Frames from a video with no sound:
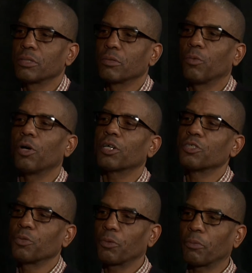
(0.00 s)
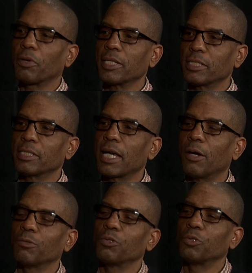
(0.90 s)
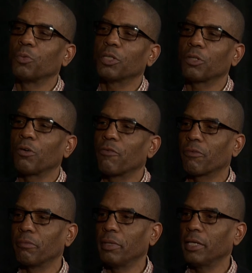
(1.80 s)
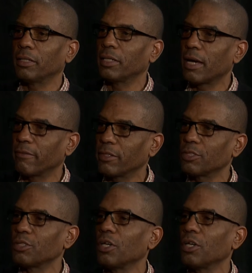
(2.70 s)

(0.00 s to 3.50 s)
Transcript: Walk us through the process. How does one go from being a novice